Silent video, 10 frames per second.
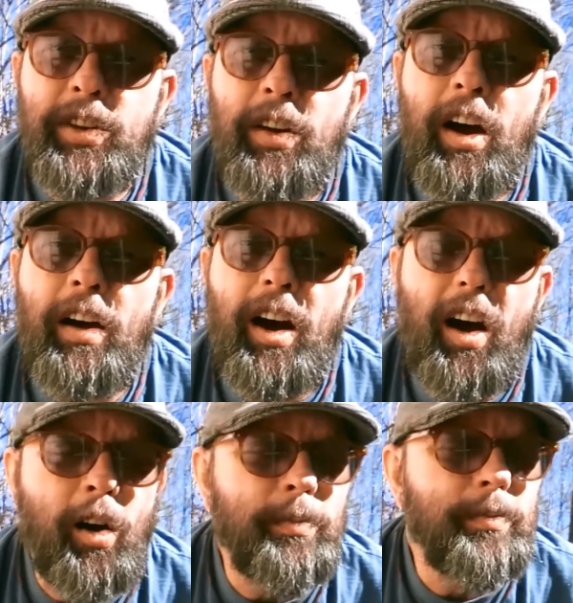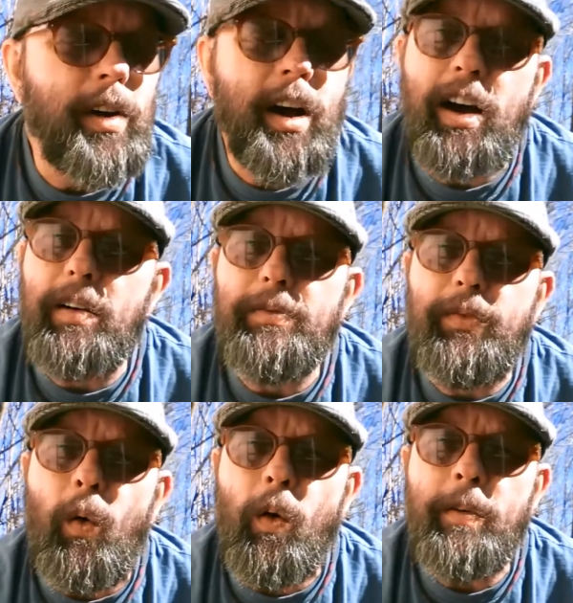a home
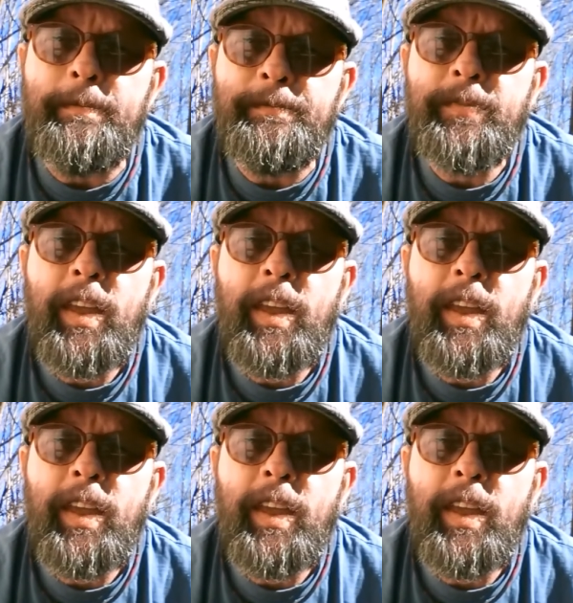forum.